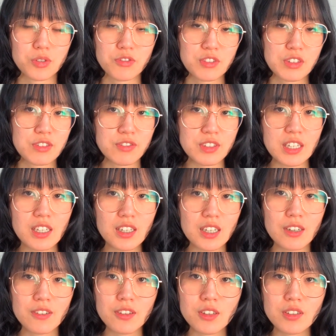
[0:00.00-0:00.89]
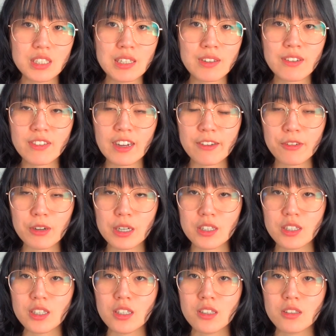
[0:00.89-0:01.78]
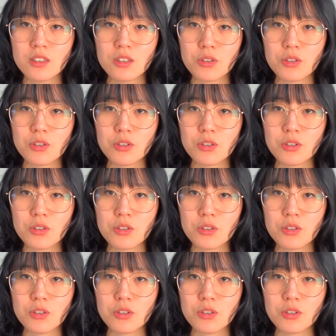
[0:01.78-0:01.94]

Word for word: 50 of those 75 questions,